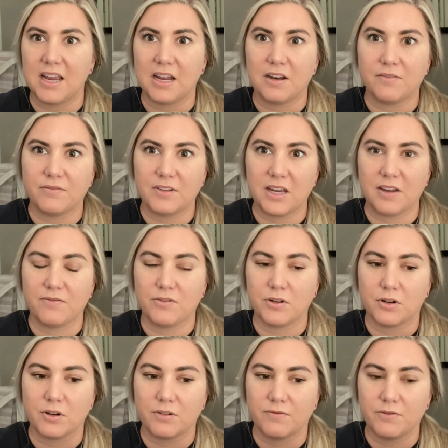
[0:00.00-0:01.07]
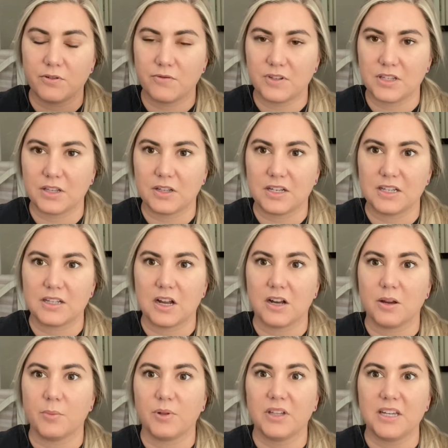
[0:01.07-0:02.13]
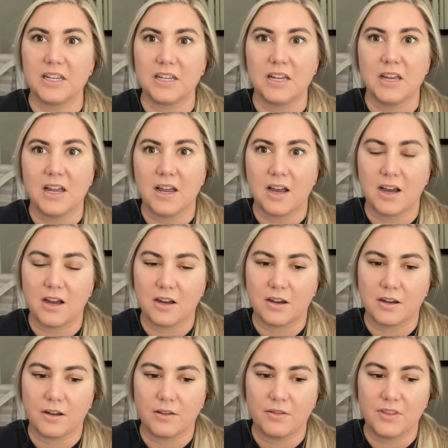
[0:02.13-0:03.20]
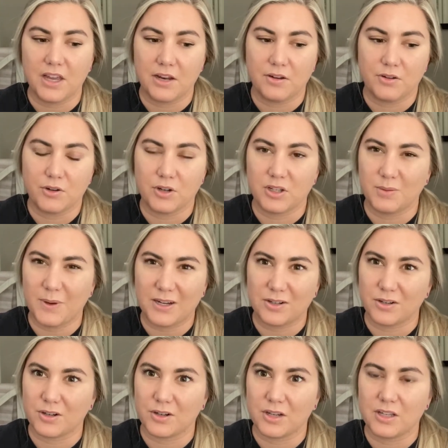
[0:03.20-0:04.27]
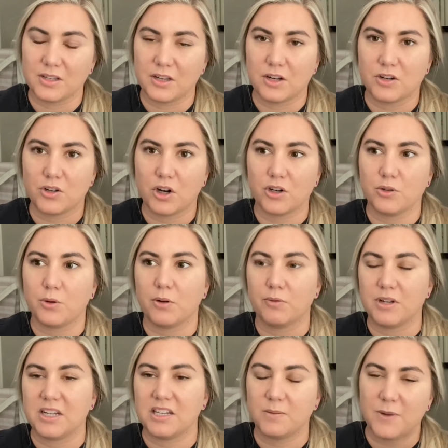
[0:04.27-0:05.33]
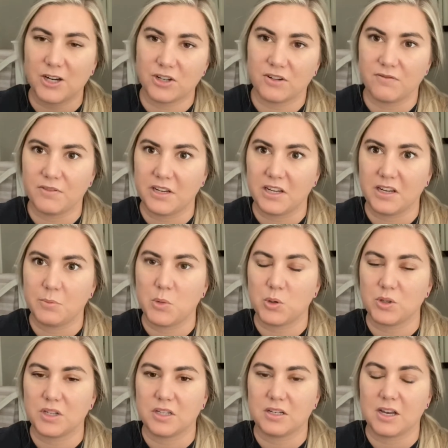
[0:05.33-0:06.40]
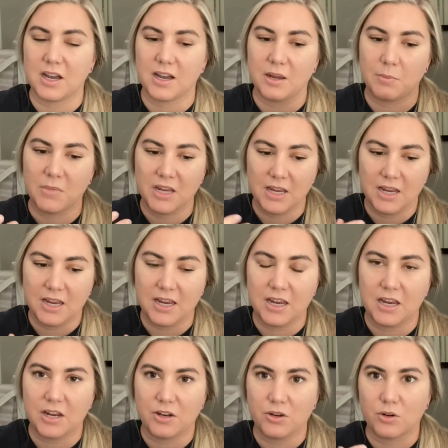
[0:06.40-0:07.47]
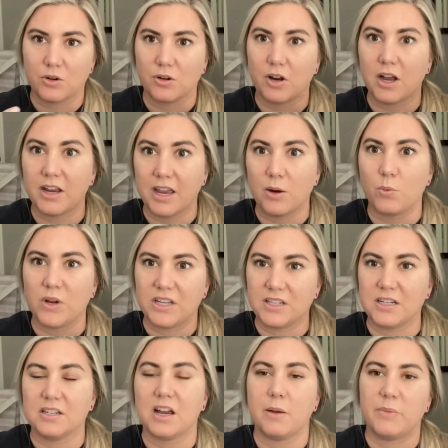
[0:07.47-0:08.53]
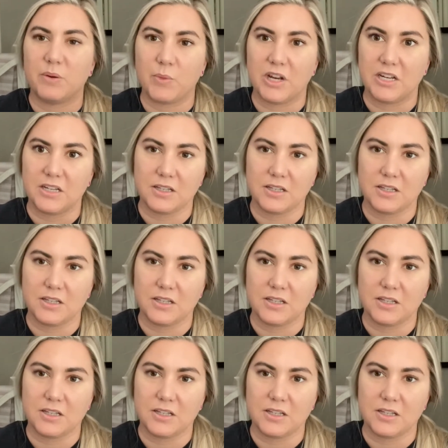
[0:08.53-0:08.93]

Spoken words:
And if your food facility is not complete, then your inspector is going to charge you a re-inspection fee most of the time, and you're again wasting time and money.